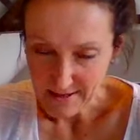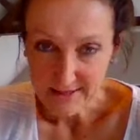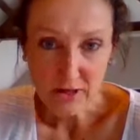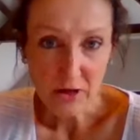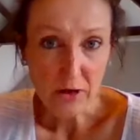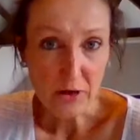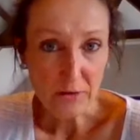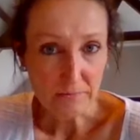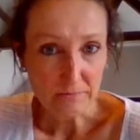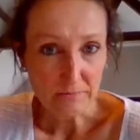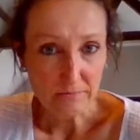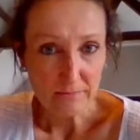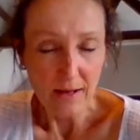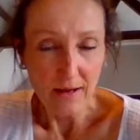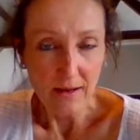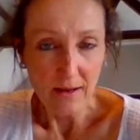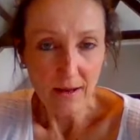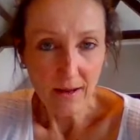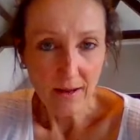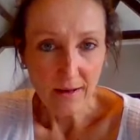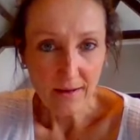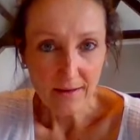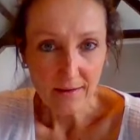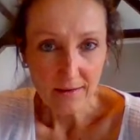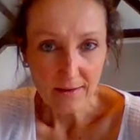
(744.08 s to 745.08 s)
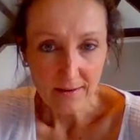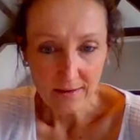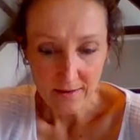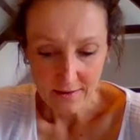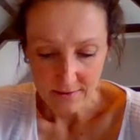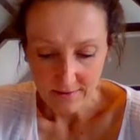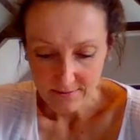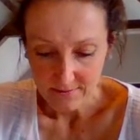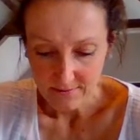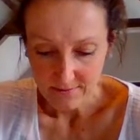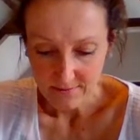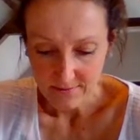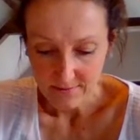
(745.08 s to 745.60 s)
So
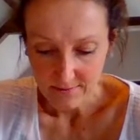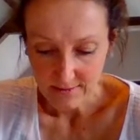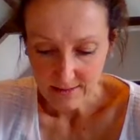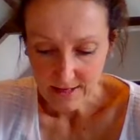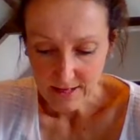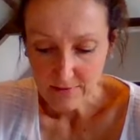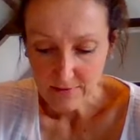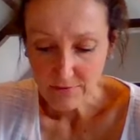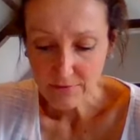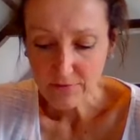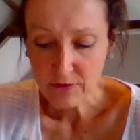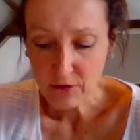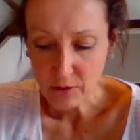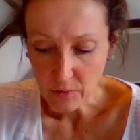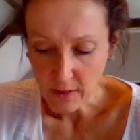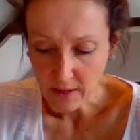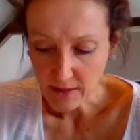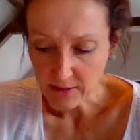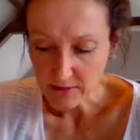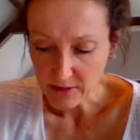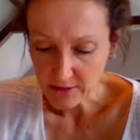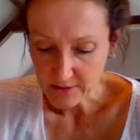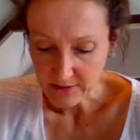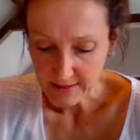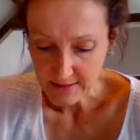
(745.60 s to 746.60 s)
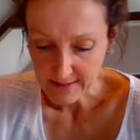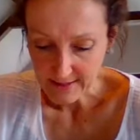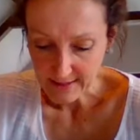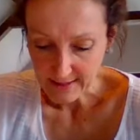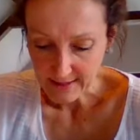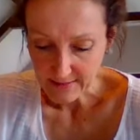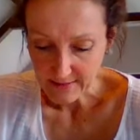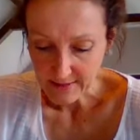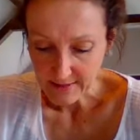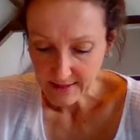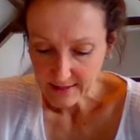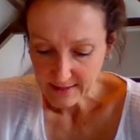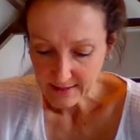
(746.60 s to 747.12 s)
if you are
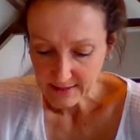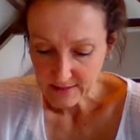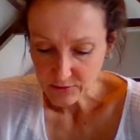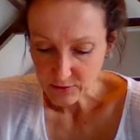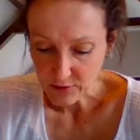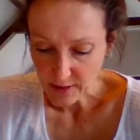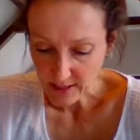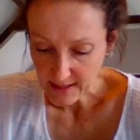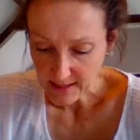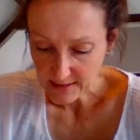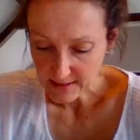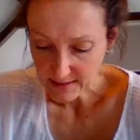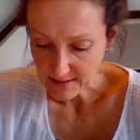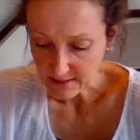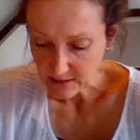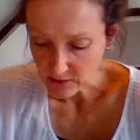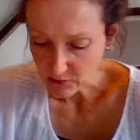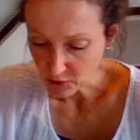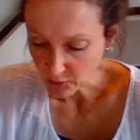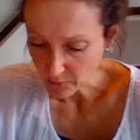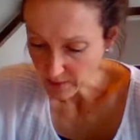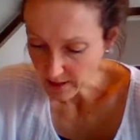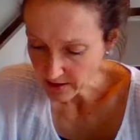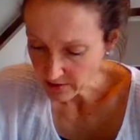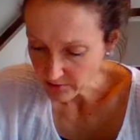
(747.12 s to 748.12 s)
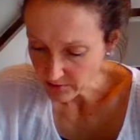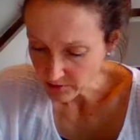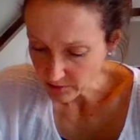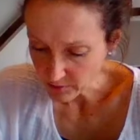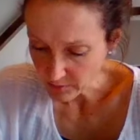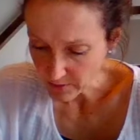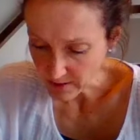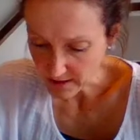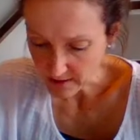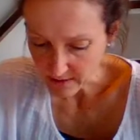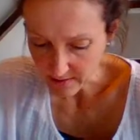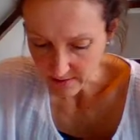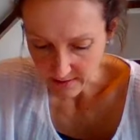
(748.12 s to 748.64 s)
noticing these traits in your parent or
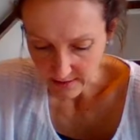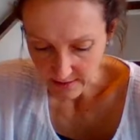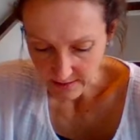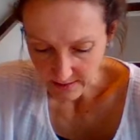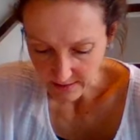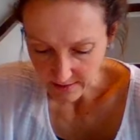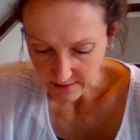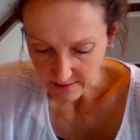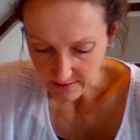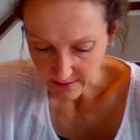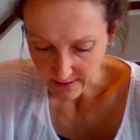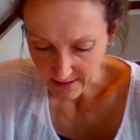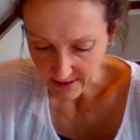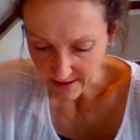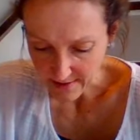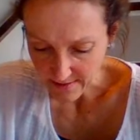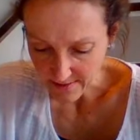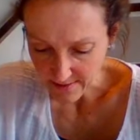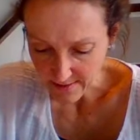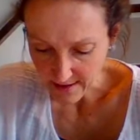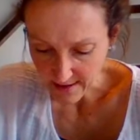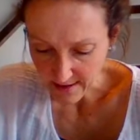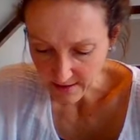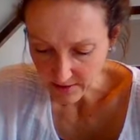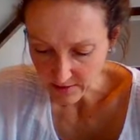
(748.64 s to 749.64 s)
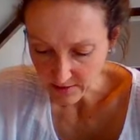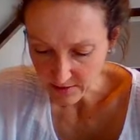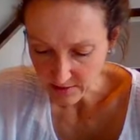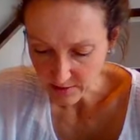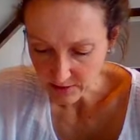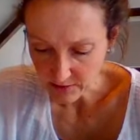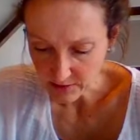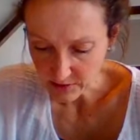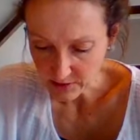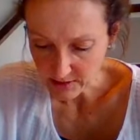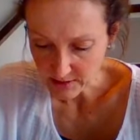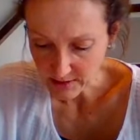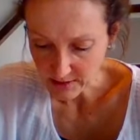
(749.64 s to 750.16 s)
partner, and they are
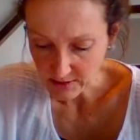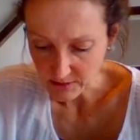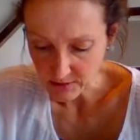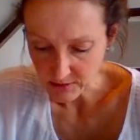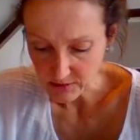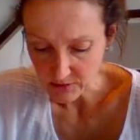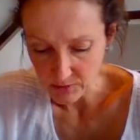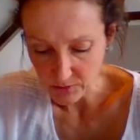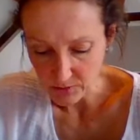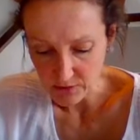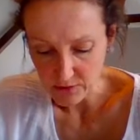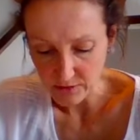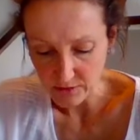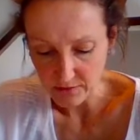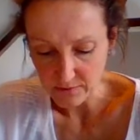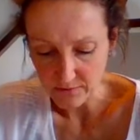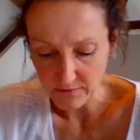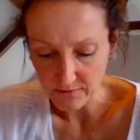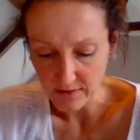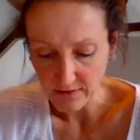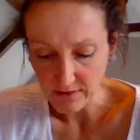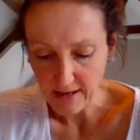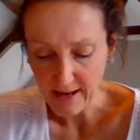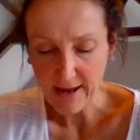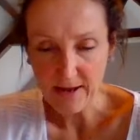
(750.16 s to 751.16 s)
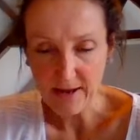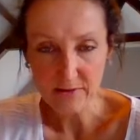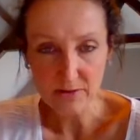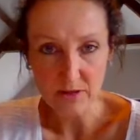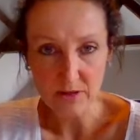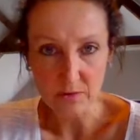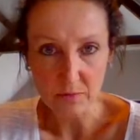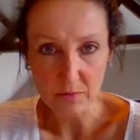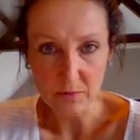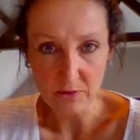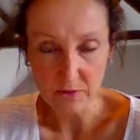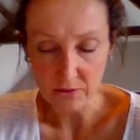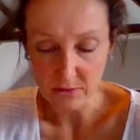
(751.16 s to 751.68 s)
not just a sort of out
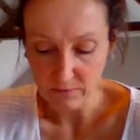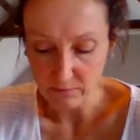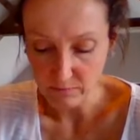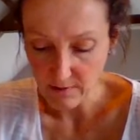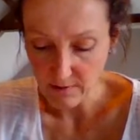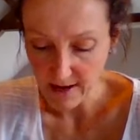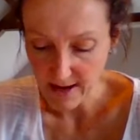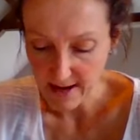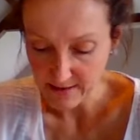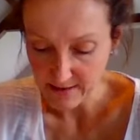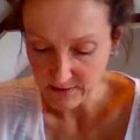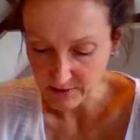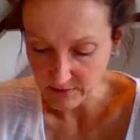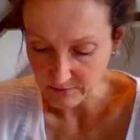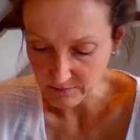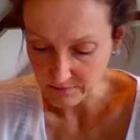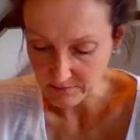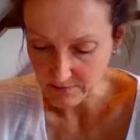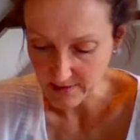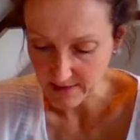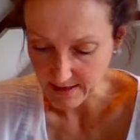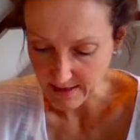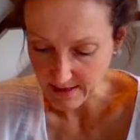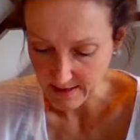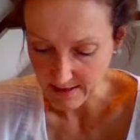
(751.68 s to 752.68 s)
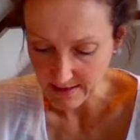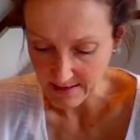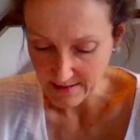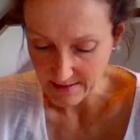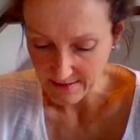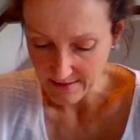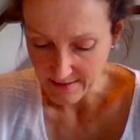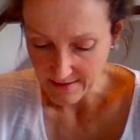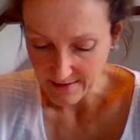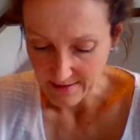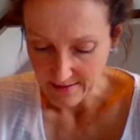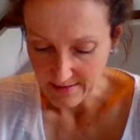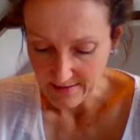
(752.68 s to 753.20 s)
of the blue random
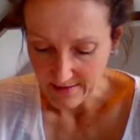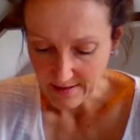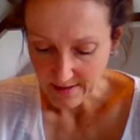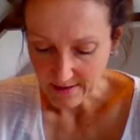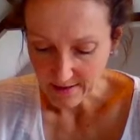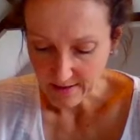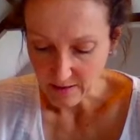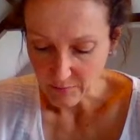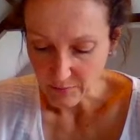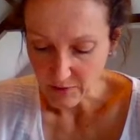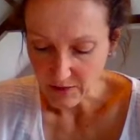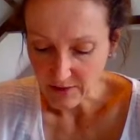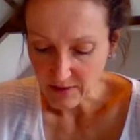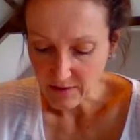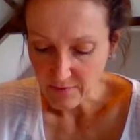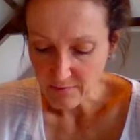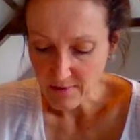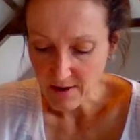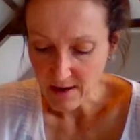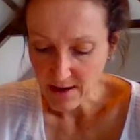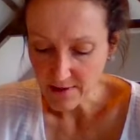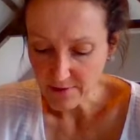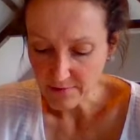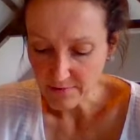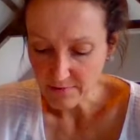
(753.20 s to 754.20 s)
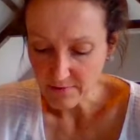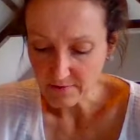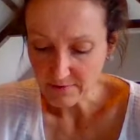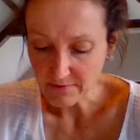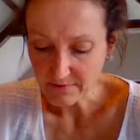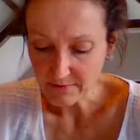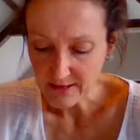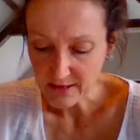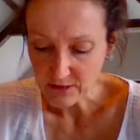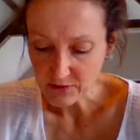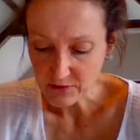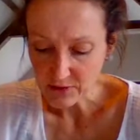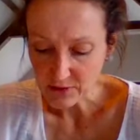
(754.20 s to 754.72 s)
thing, but they're rather a
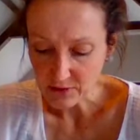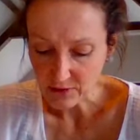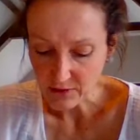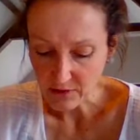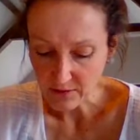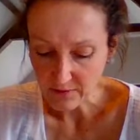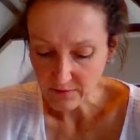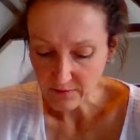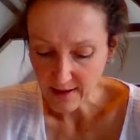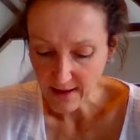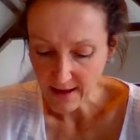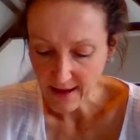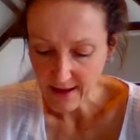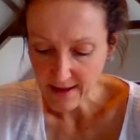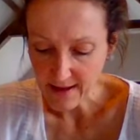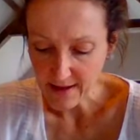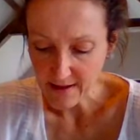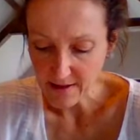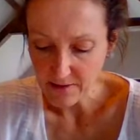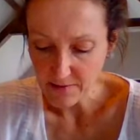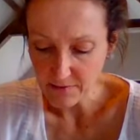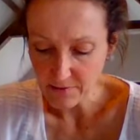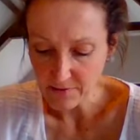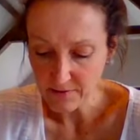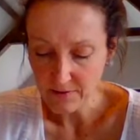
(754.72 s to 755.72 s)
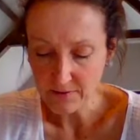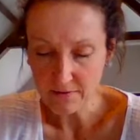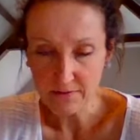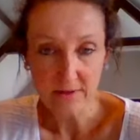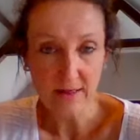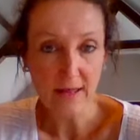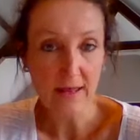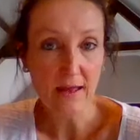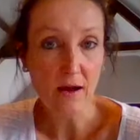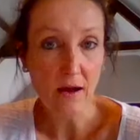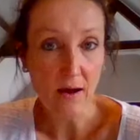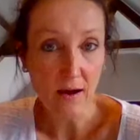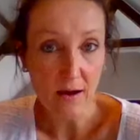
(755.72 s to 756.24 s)
feature of how
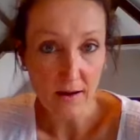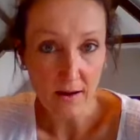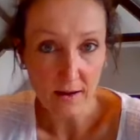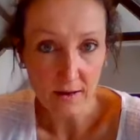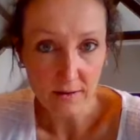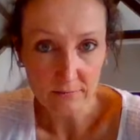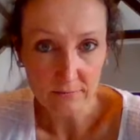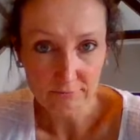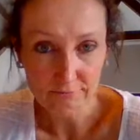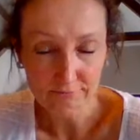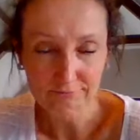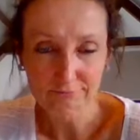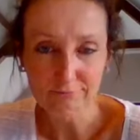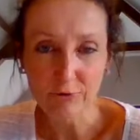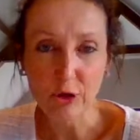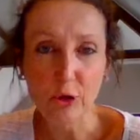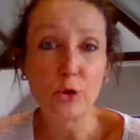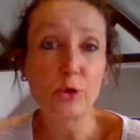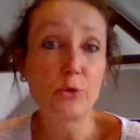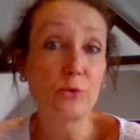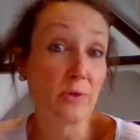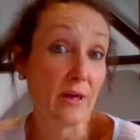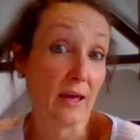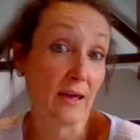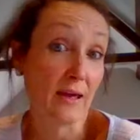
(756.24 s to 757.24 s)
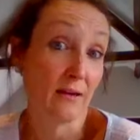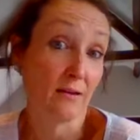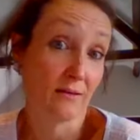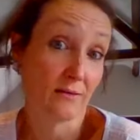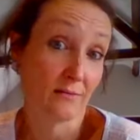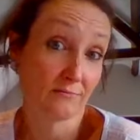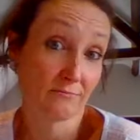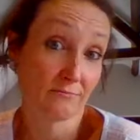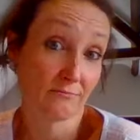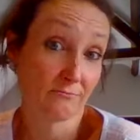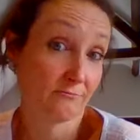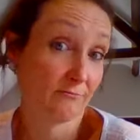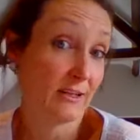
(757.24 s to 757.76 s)
they are, who they
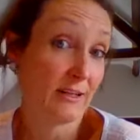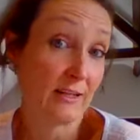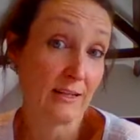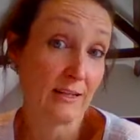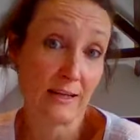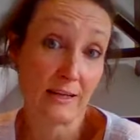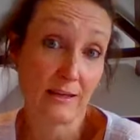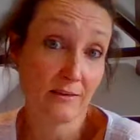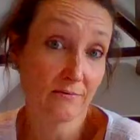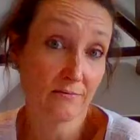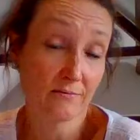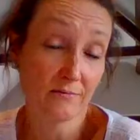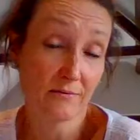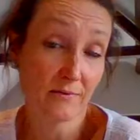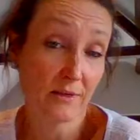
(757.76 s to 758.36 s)
are, really.